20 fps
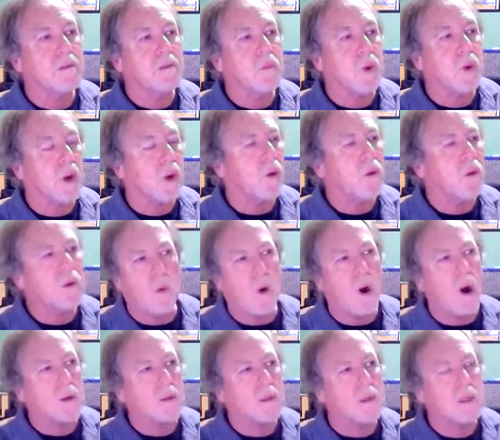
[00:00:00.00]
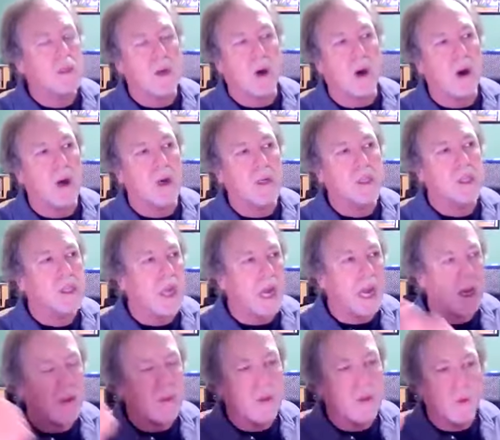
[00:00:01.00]
we're going to walk the dogs
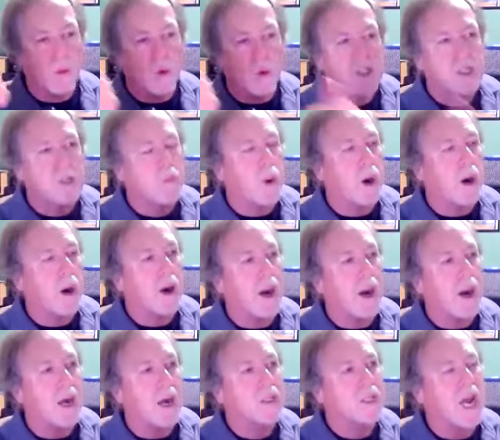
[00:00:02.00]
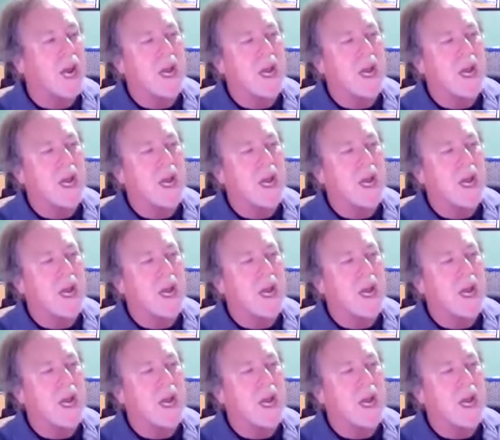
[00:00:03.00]
out in the woods by our house,